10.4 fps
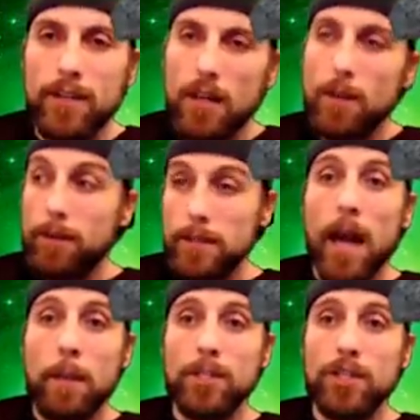I talk about
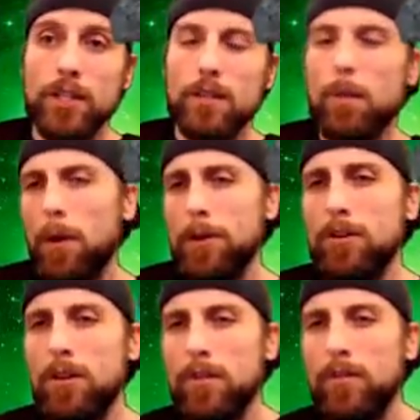time machines. I'll probably
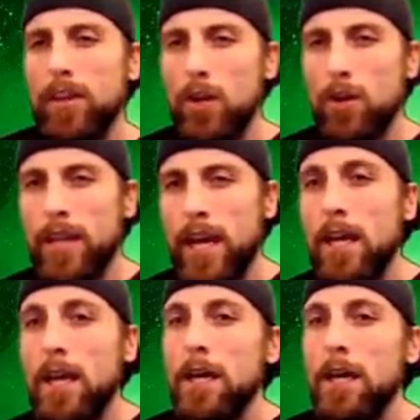do another video on that.